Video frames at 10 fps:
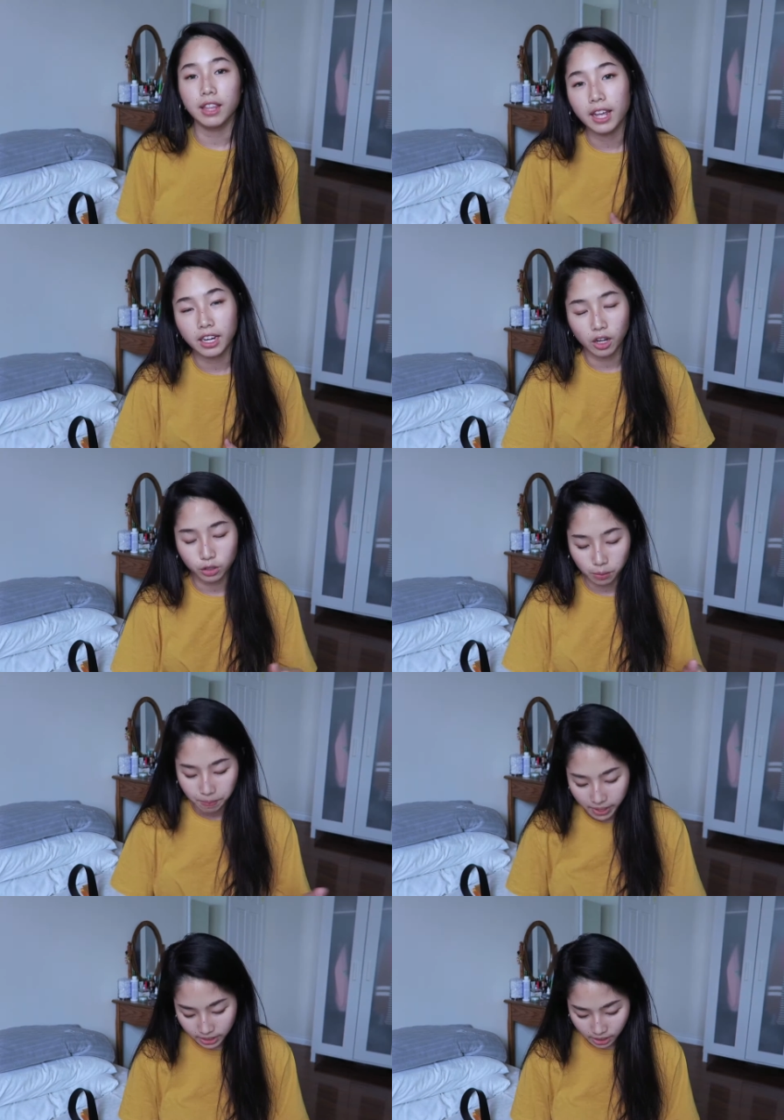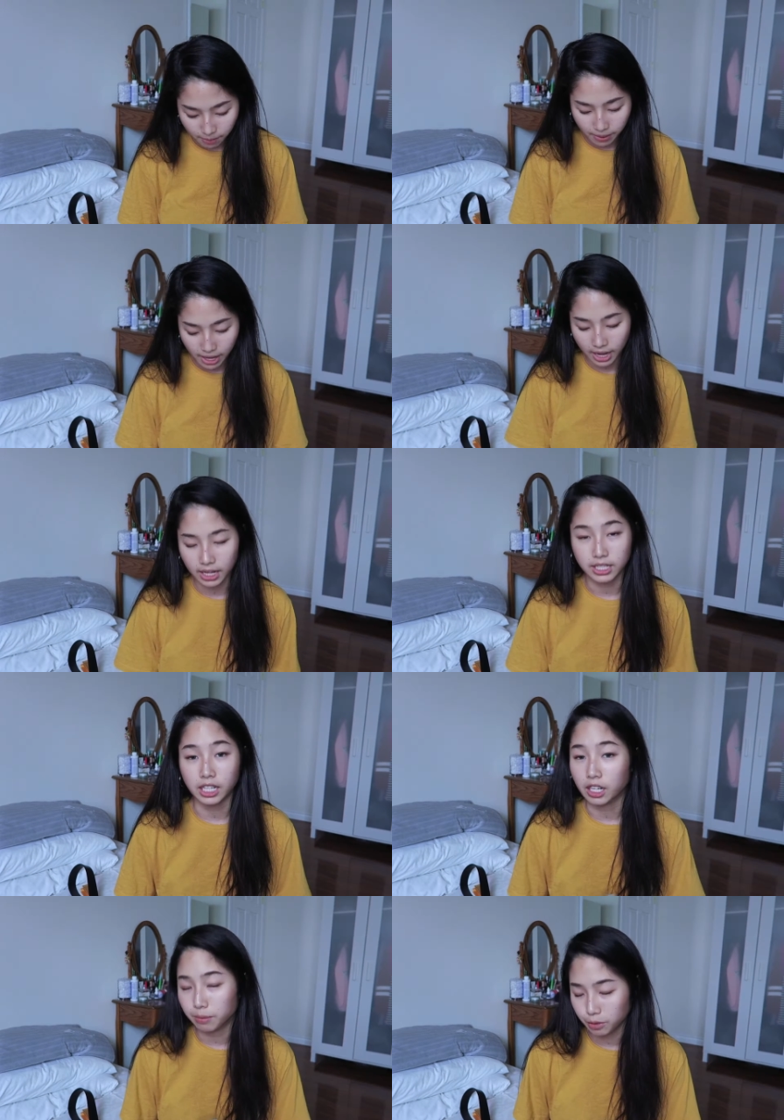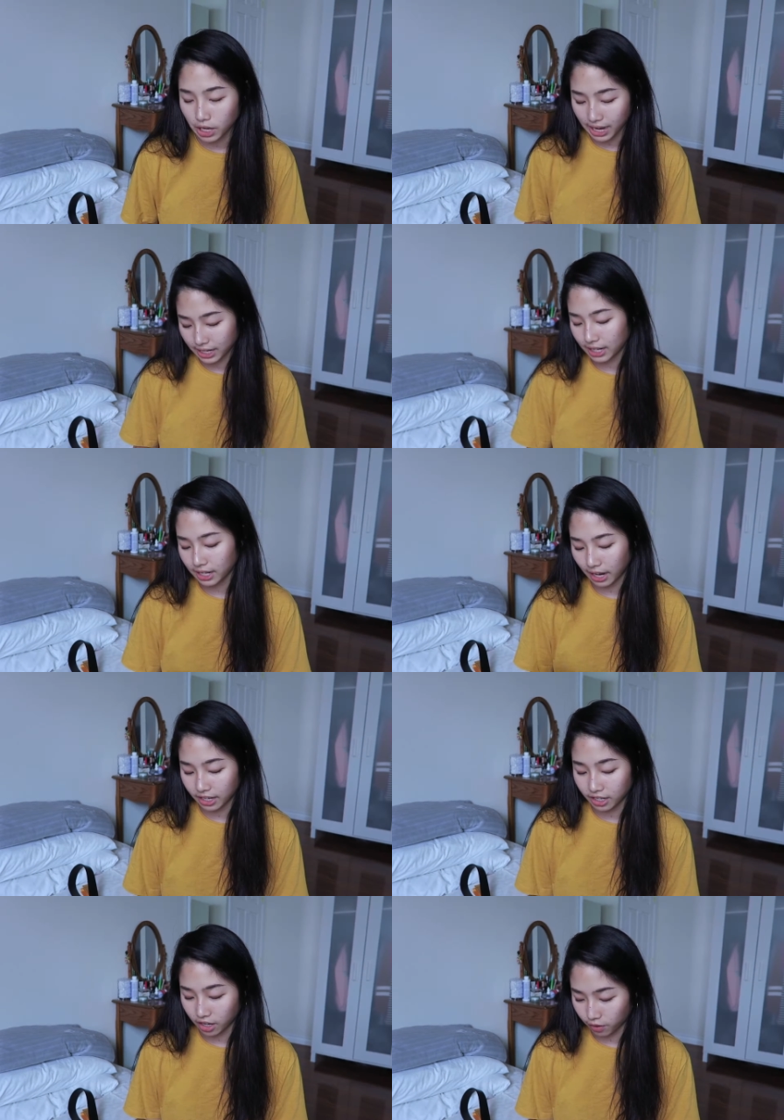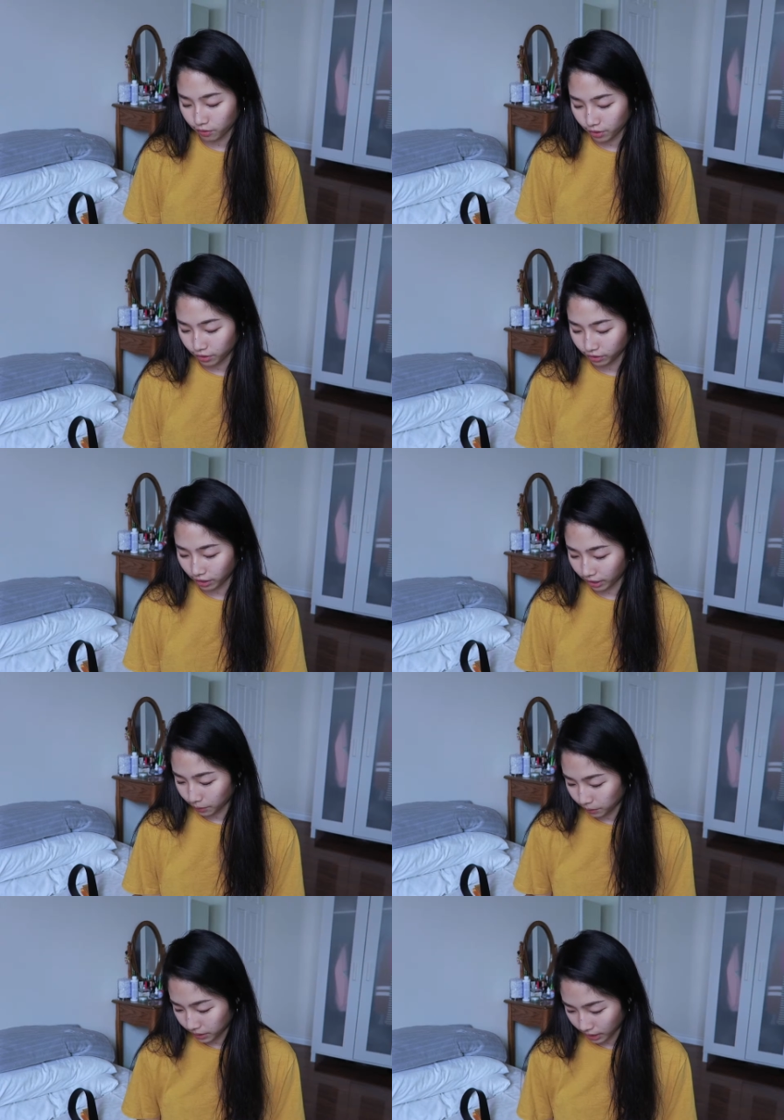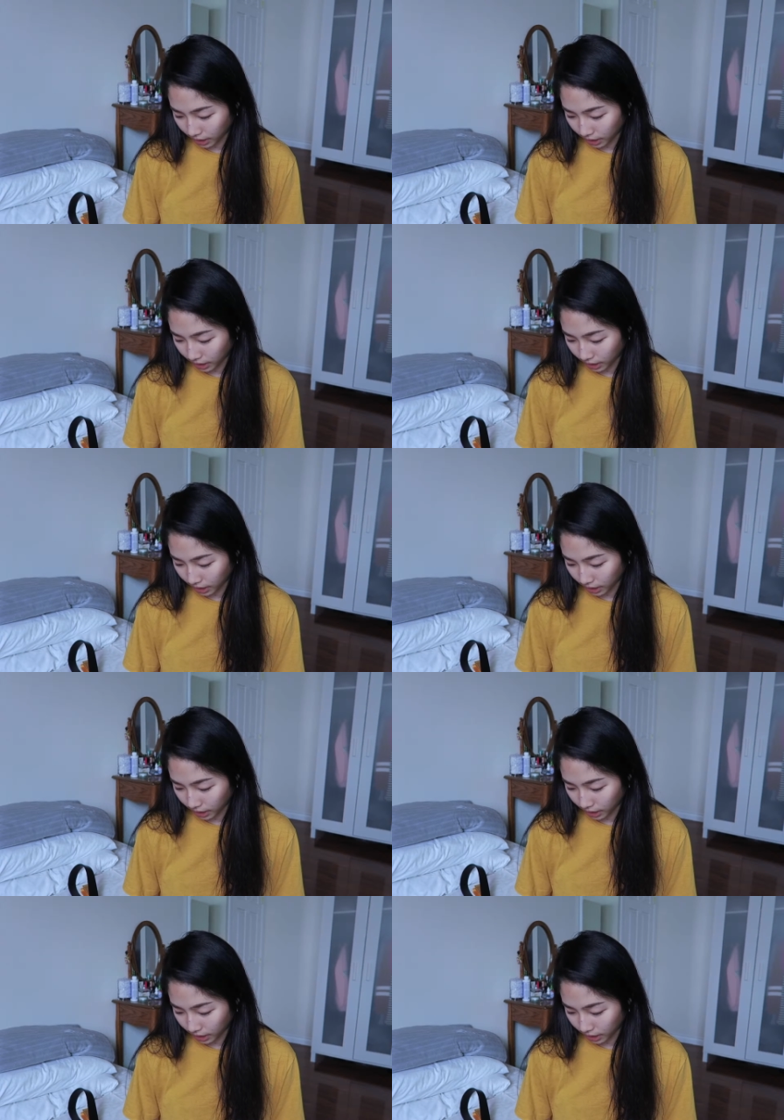And then I also picked up a denim jacket. I never thought I would